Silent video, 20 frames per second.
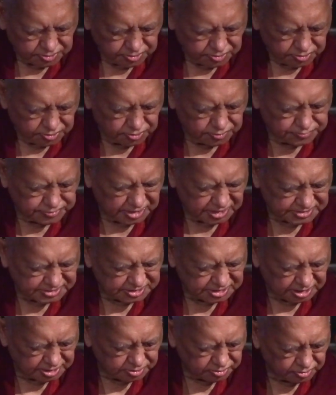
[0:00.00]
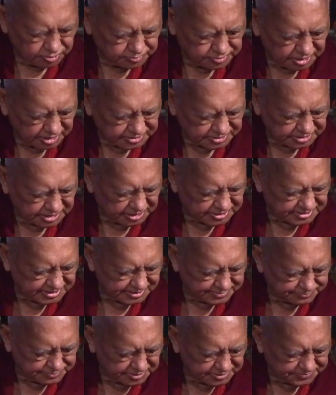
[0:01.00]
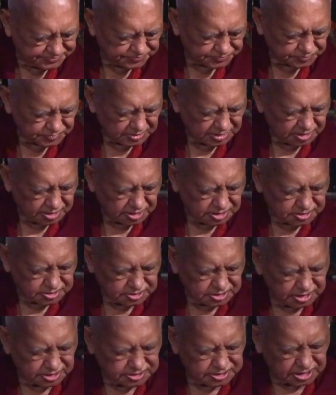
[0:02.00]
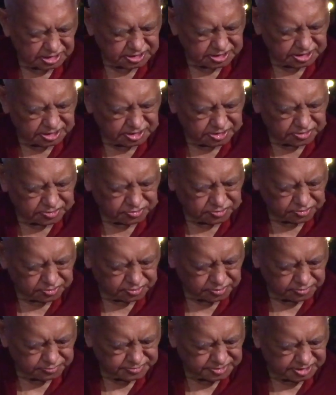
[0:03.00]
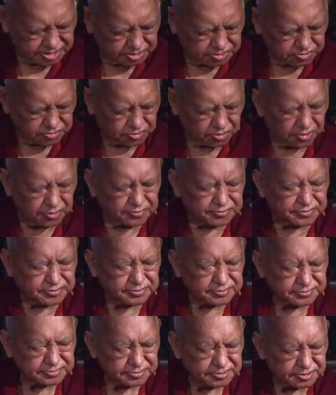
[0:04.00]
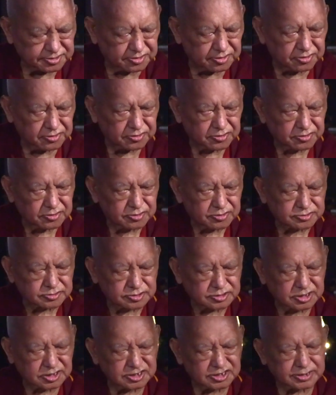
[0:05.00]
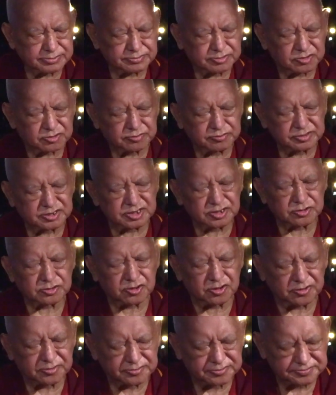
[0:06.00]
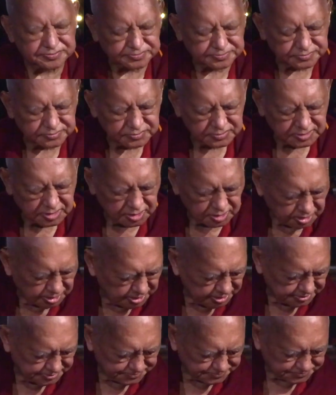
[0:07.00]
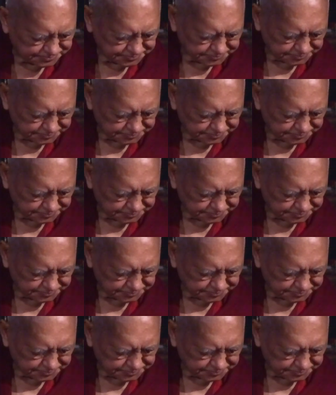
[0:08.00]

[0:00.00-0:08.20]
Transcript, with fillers: whom the whom the sentence being that that he whom he love, you know. Sentiment whom you love, um,